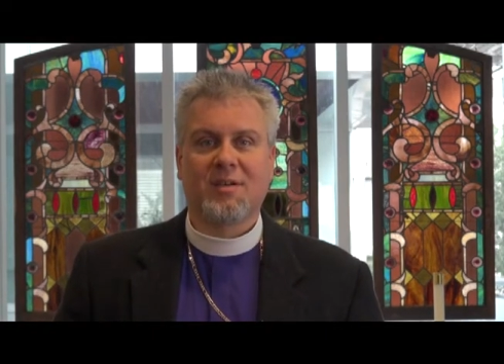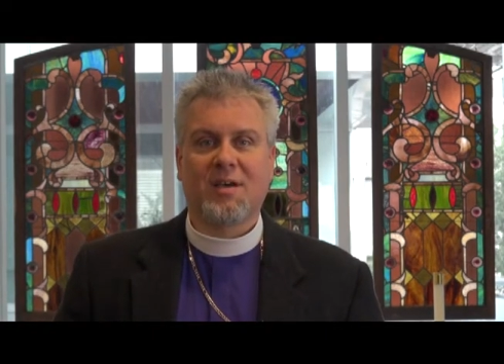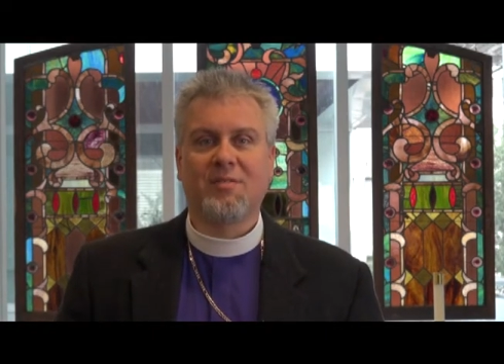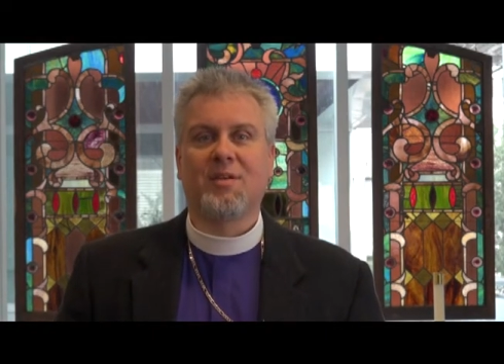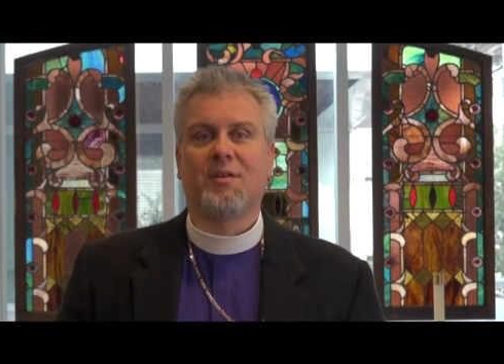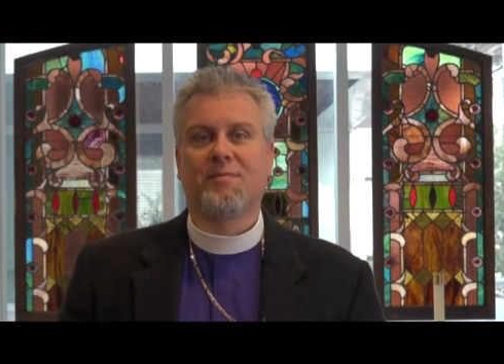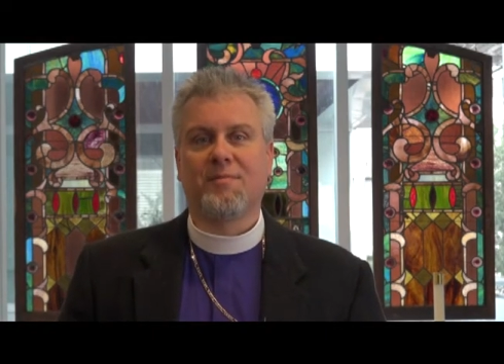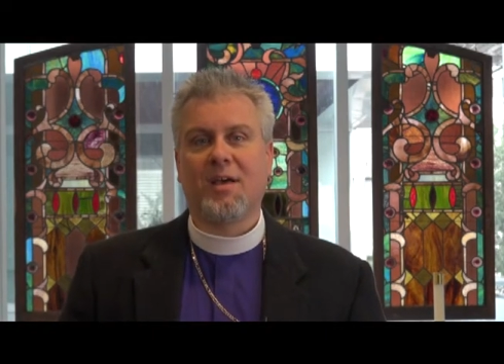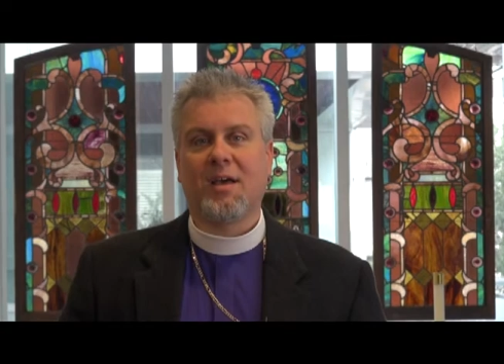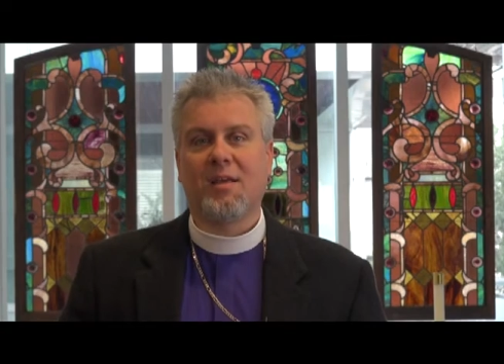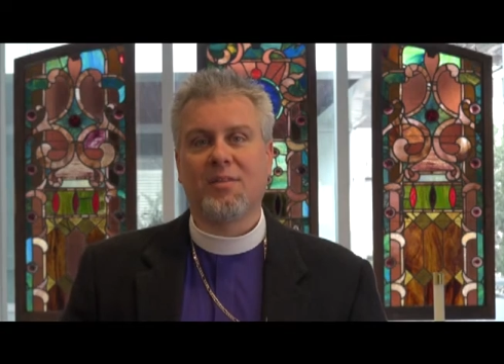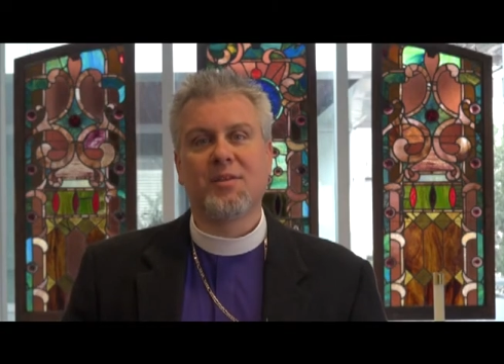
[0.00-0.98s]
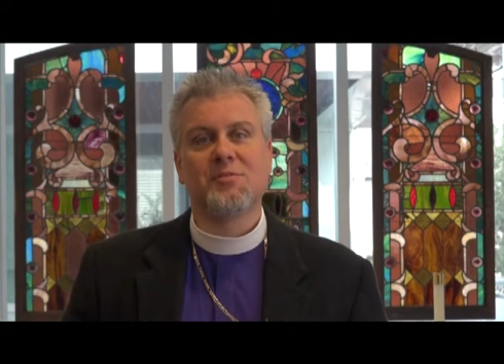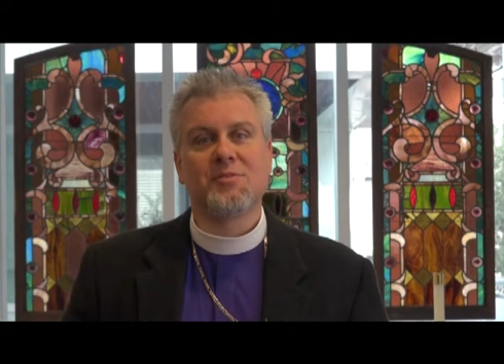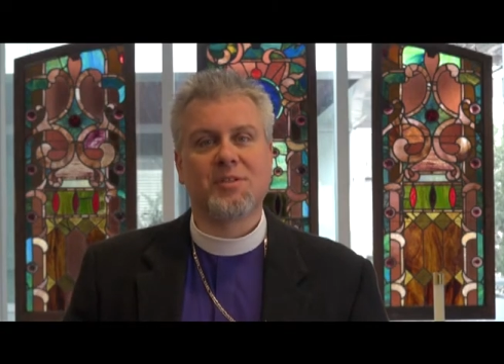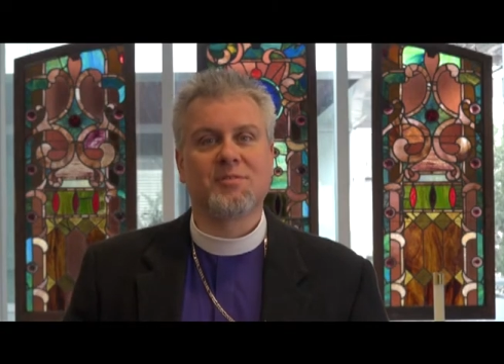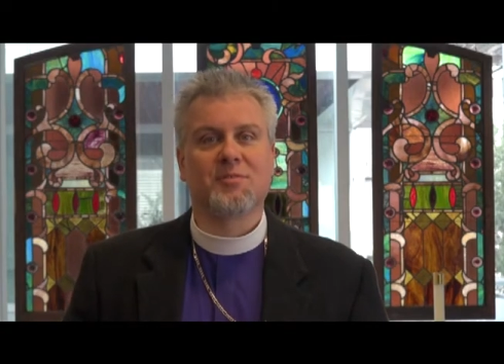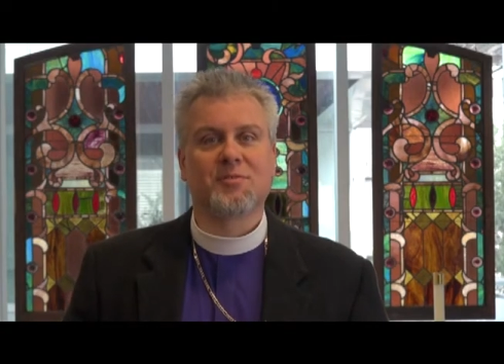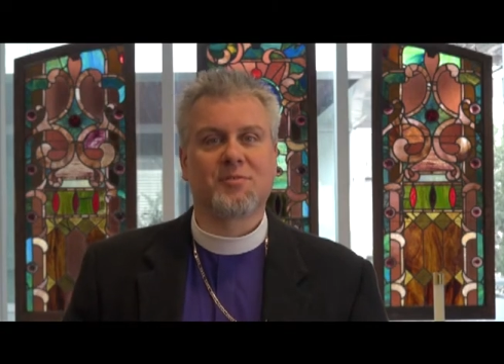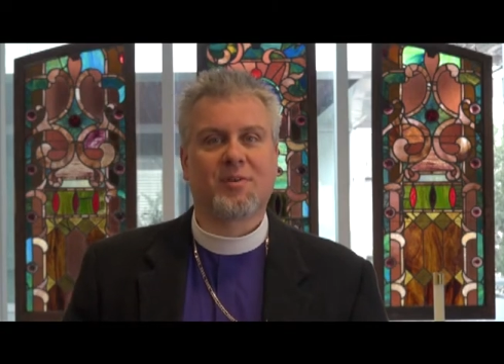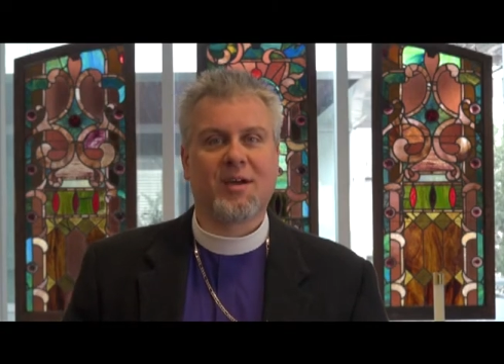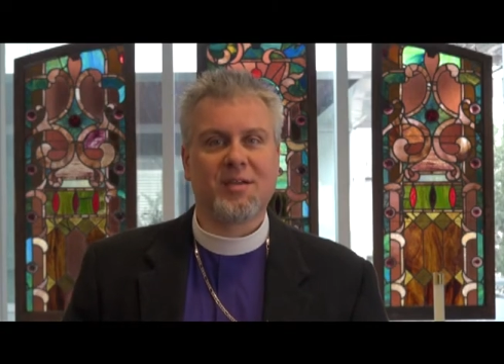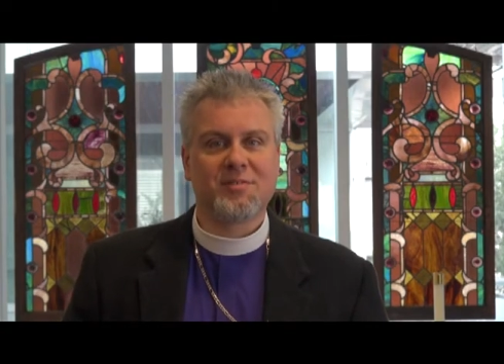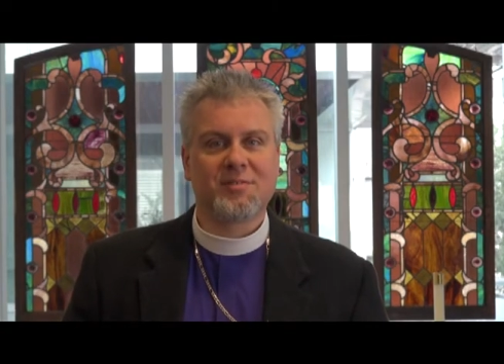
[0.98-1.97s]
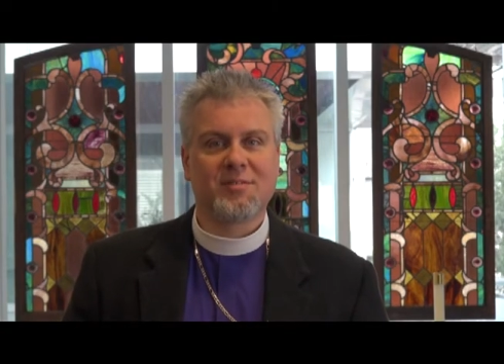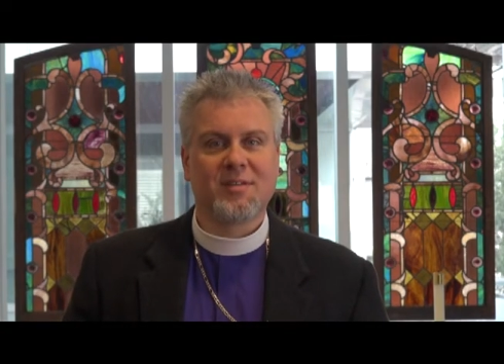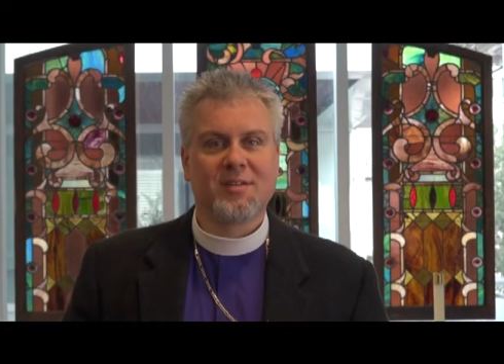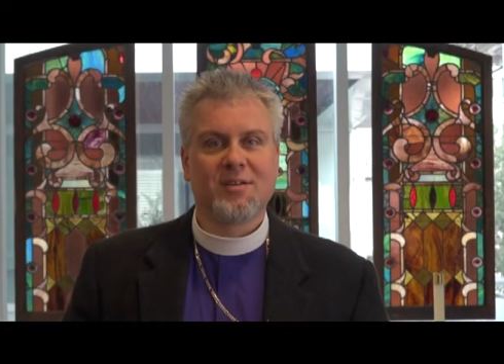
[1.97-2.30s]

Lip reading: and their faith in Jesus Christ.